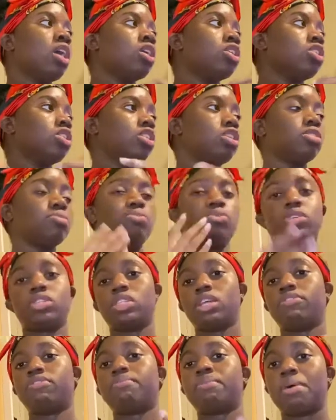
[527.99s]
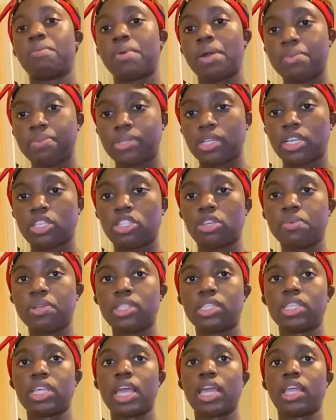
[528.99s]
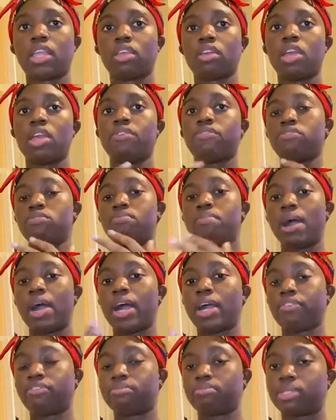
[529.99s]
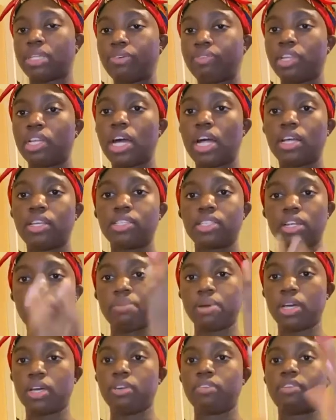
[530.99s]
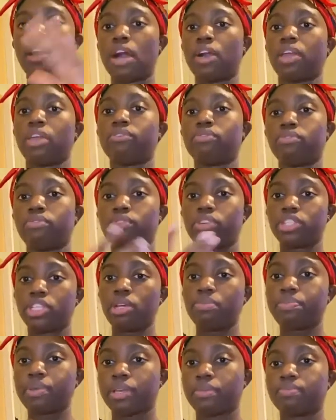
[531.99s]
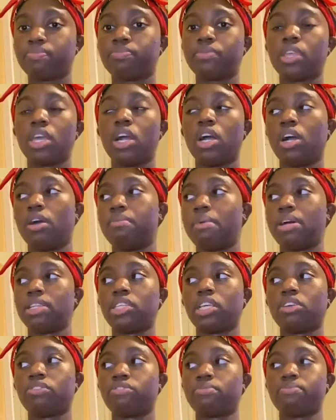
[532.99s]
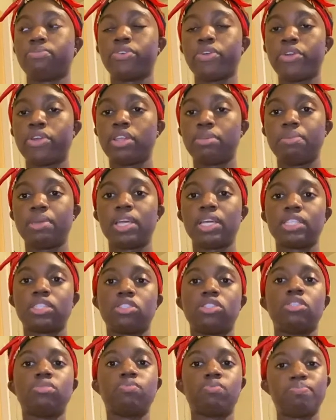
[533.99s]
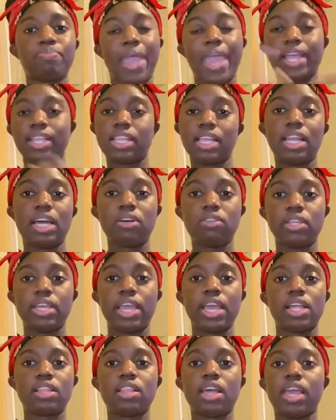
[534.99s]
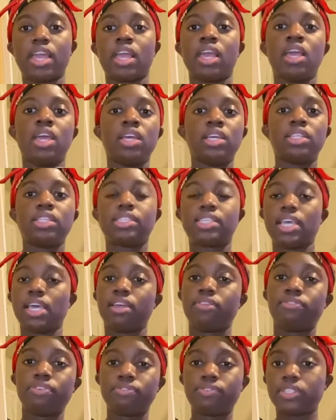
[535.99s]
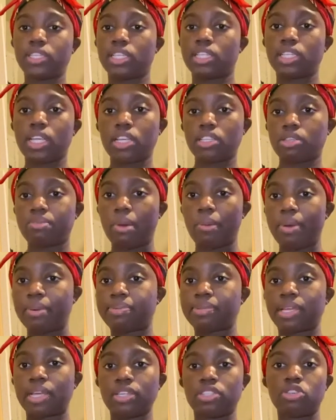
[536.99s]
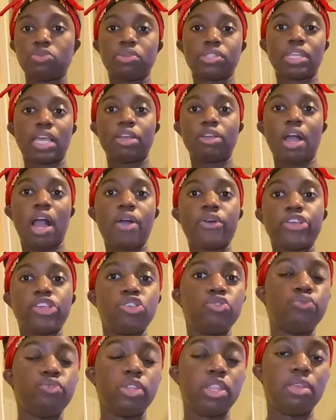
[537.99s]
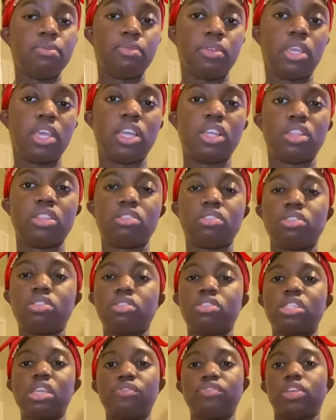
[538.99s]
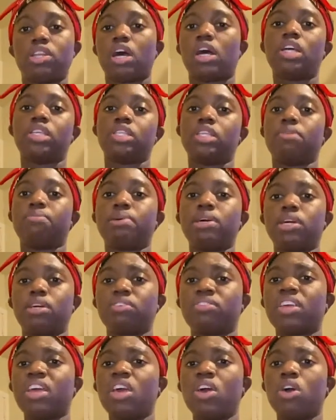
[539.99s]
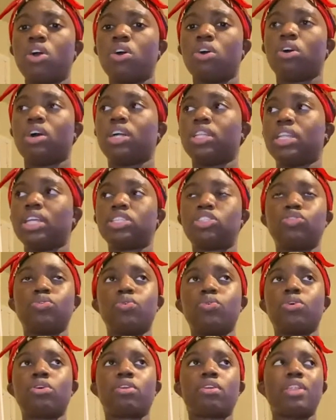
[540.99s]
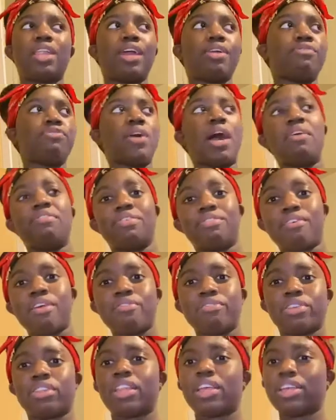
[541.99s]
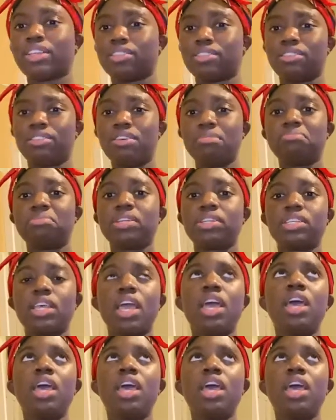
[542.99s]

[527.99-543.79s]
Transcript: So there's more stuff on my website, so it's like if you buy from $70 and above, I'll give you free shipping. I took it from 30 because back then I only had like 10-15 things on my website, so it's like, how can you really get $70 and above unless you order like 5 of everything, you know what I'm trying to say?